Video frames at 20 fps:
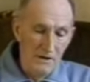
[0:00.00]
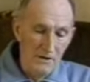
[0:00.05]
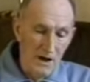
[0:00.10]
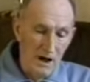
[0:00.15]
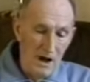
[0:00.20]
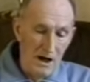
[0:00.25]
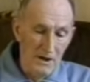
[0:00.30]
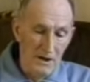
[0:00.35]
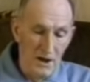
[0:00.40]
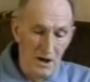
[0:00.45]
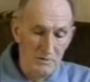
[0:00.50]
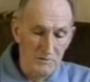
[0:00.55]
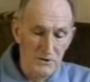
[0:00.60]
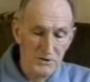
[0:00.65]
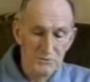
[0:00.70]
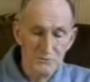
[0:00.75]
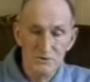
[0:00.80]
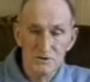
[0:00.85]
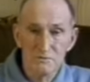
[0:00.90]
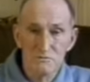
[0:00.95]
all
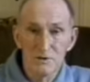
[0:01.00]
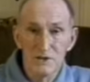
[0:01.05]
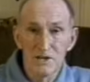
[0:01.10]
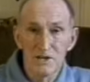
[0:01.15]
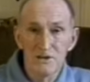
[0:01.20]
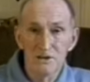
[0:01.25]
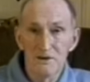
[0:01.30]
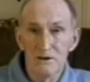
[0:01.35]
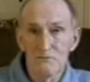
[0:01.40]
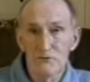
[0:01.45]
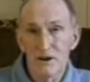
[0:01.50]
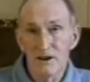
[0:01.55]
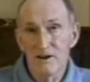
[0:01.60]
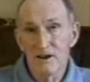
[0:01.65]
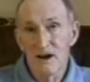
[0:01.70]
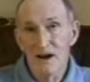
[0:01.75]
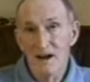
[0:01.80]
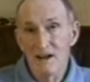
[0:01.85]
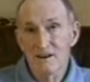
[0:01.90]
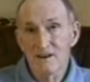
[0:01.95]
helmets was heated up red
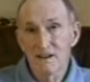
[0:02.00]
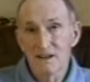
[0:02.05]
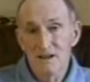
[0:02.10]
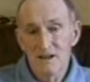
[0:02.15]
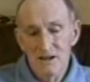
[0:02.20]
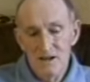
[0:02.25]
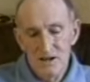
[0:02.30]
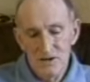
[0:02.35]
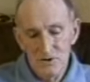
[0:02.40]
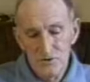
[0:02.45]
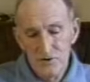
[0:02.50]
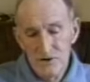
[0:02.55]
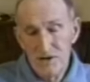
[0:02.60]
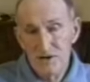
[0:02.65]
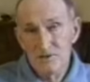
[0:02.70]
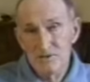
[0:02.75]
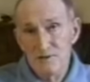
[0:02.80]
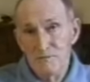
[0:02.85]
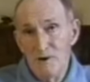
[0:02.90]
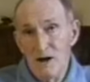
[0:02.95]
hot, and you
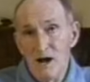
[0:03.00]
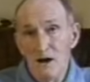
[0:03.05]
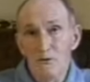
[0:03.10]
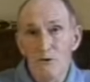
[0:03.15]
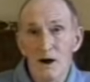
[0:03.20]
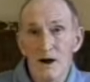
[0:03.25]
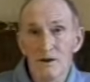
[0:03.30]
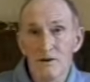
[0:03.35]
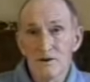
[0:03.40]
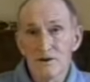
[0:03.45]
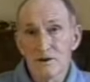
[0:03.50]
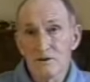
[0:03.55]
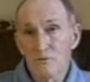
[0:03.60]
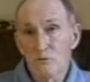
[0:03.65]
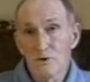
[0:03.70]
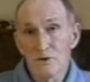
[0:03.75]
heat some hot water in there.